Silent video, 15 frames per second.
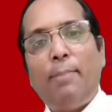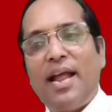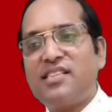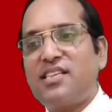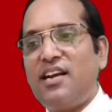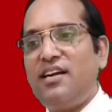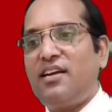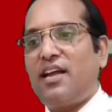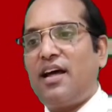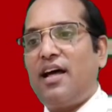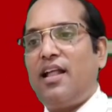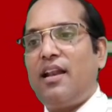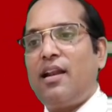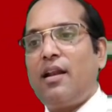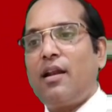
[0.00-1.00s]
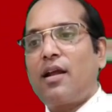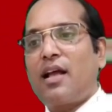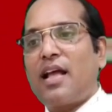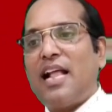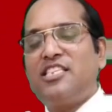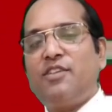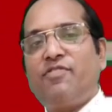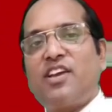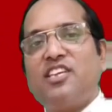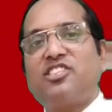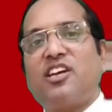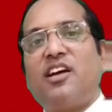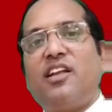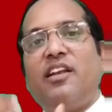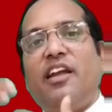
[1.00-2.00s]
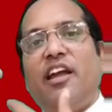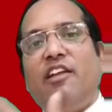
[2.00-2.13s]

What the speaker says: placental calcification,